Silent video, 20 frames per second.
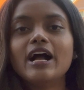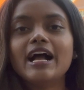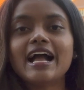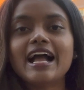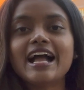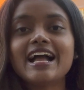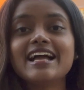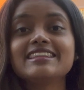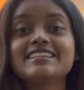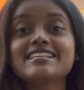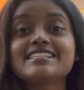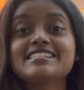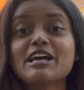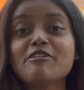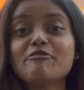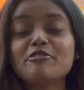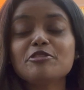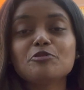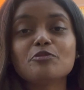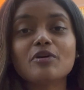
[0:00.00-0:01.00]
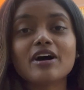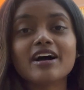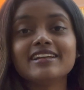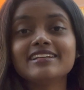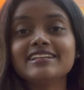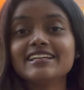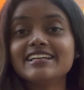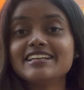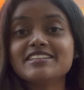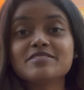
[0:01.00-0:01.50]
and the seventh
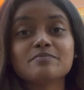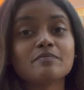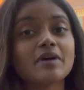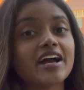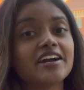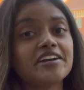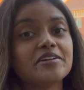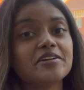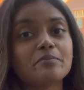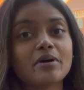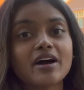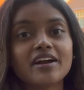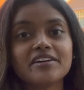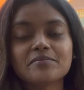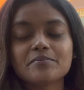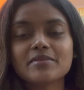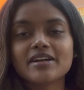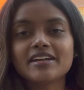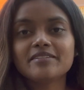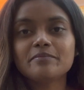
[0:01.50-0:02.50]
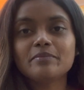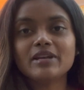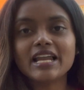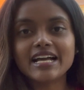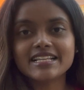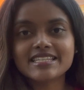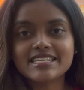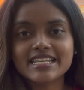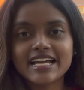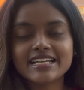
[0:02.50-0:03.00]
one is my department,
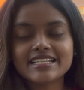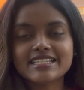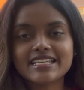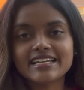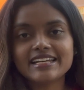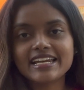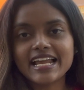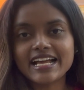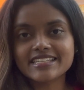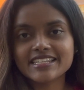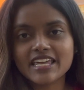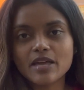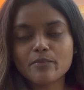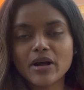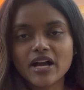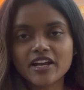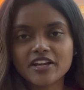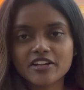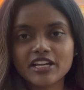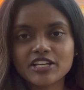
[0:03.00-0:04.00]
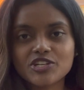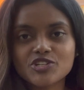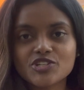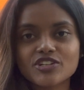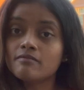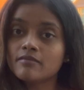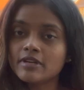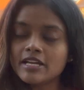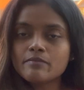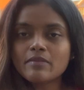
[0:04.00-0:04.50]
plant science and landscape
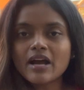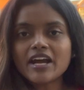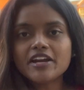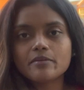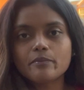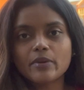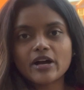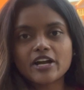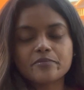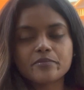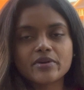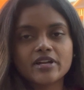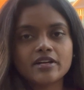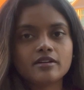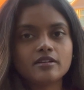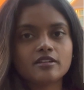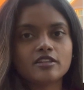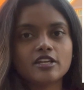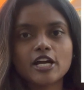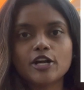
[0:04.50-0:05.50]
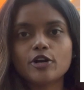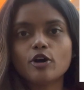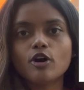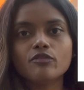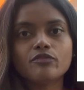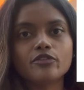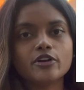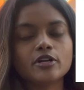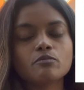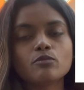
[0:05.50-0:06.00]
architecture. In my department, they are
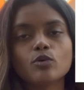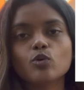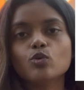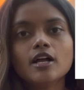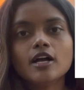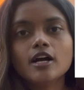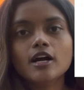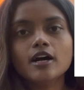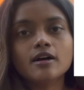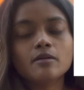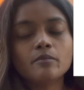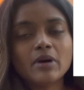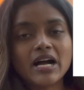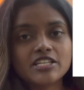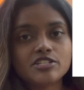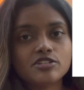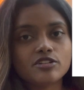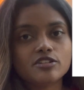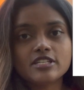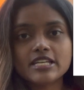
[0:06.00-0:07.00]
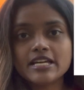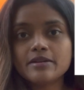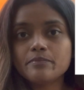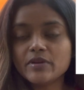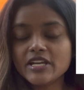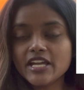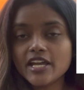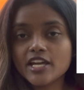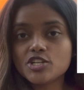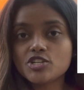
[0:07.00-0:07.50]
offering both master's and
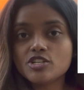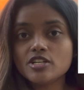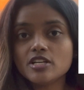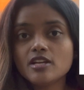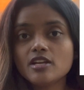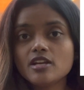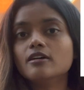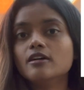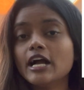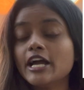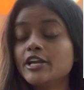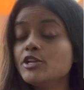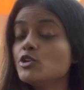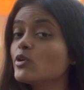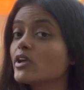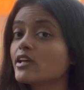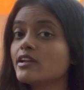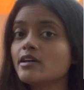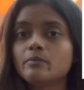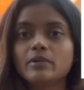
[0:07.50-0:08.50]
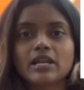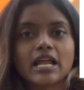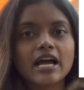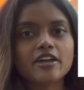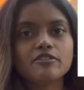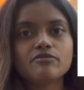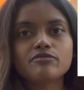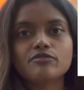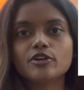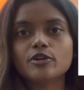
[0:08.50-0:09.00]
PhD, and you can
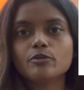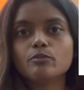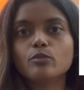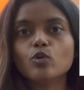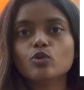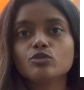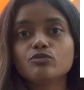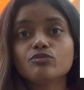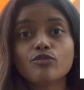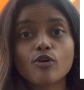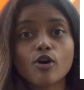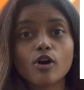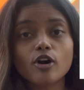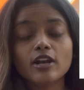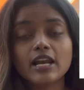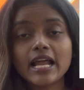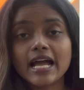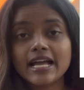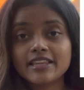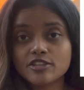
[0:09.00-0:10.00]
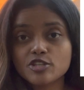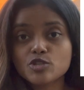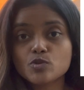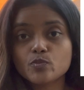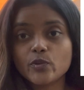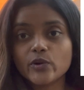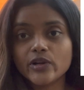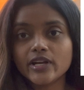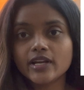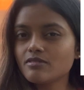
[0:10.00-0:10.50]
apply for both fall and the
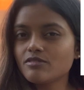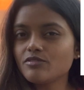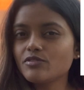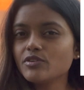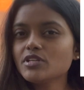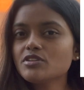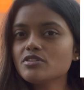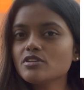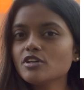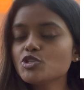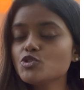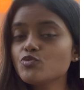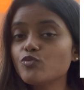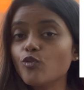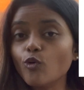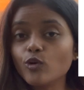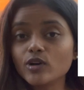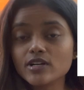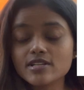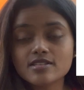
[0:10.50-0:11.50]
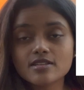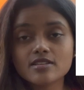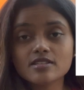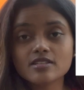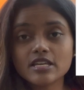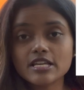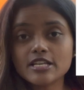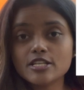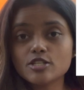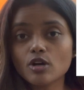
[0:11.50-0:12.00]
spring. Research focuses
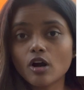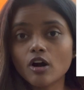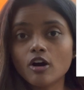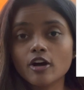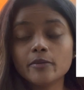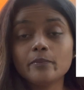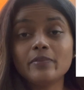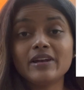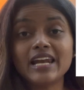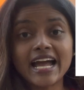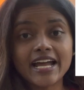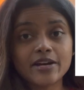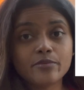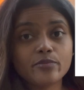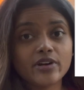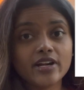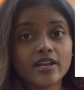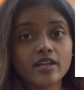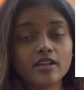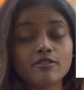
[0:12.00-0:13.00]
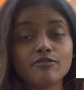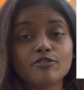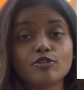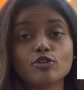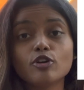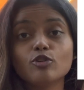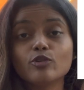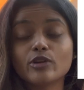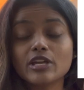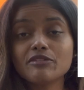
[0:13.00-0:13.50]
is on plant breeding. If you are
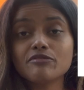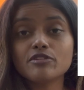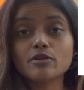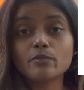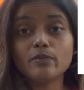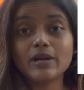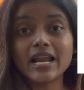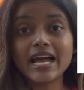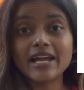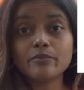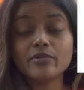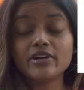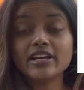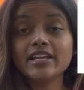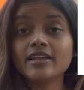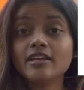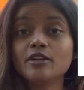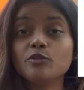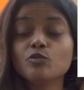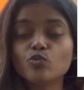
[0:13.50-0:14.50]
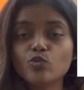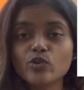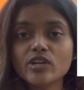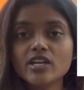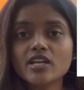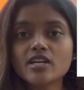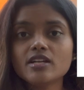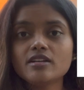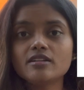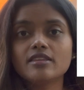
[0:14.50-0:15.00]
looking for plant breeding in
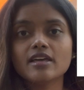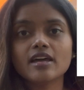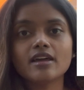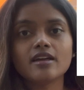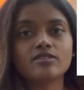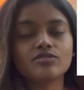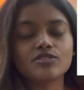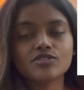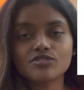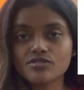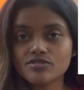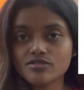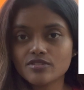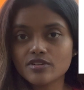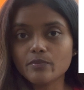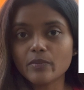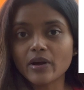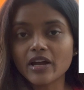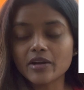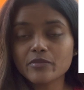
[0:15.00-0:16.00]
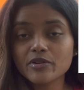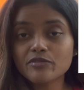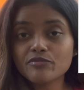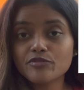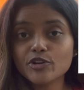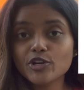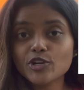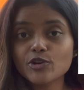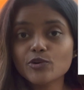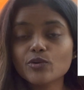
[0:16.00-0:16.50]
wheat, then this is the department
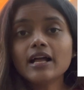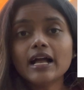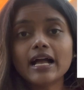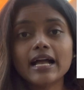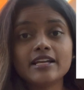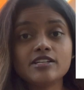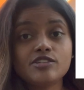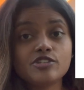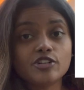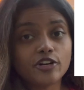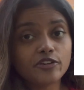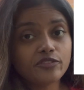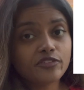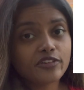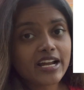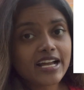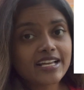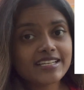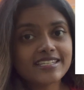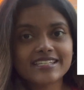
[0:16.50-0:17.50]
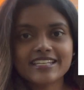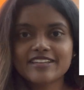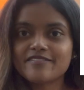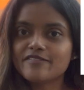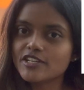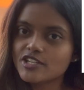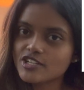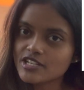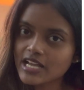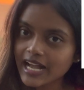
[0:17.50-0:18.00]
for you. And turf grass,
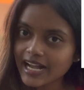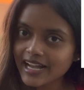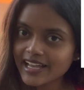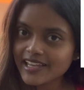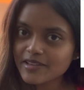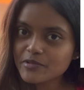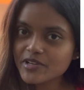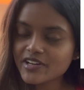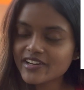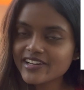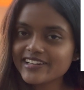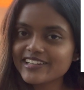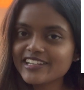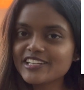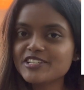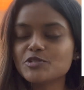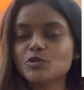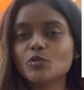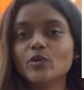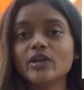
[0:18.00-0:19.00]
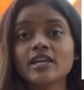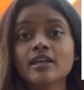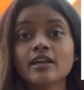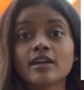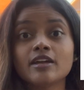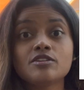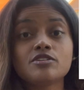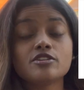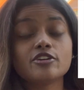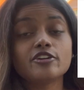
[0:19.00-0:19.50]
which I am currently doing,
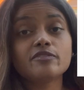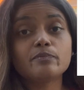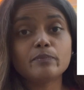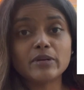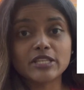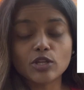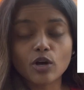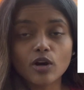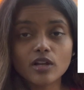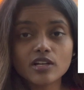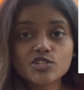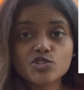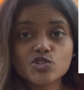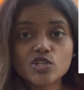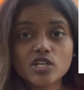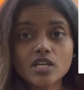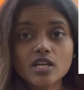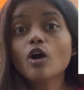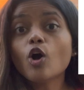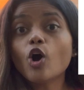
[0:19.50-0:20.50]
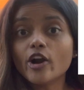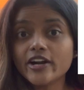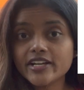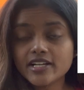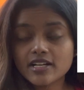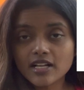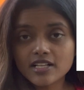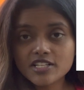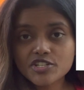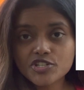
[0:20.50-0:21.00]
and turf pathology,
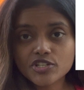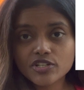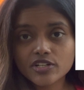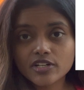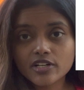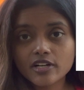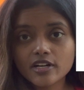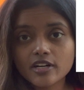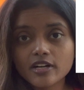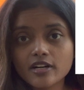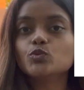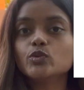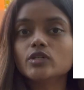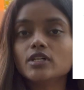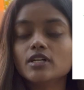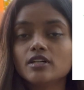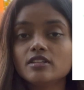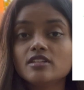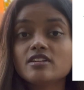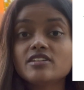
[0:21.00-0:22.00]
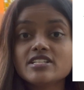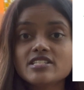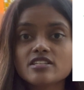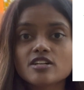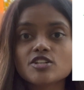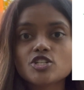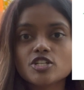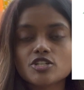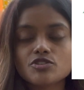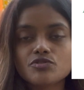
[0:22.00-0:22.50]
horticulture, the
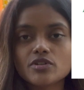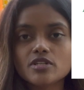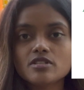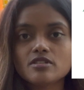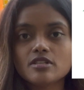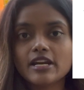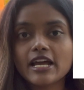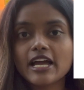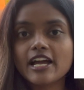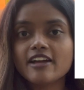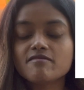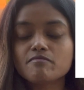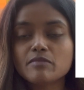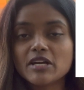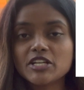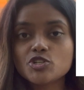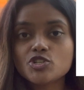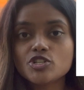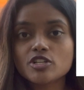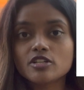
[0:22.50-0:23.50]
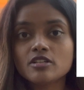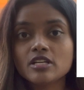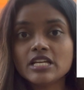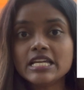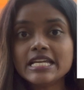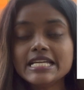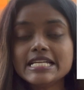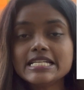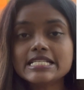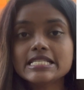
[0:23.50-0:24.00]
research interest that I have mentioned
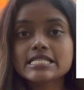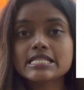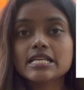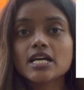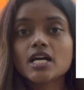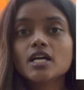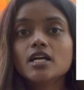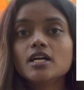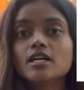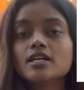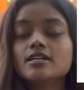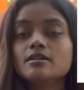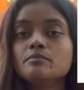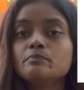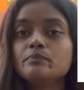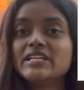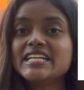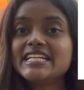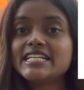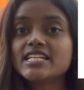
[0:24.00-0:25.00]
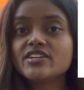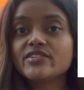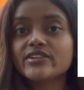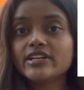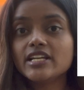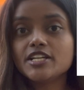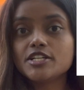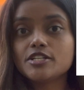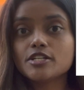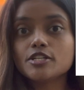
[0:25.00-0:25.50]
is completely
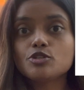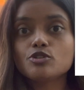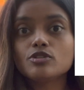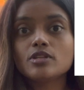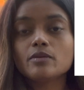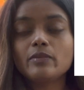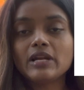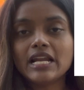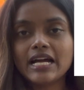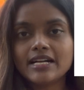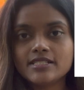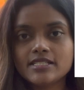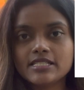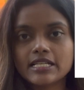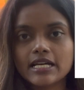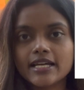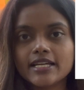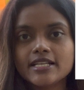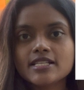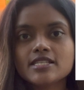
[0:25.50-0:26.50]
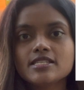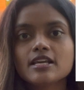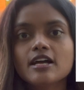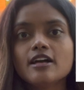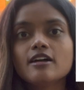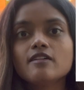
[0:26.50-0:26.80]
related to the plant science.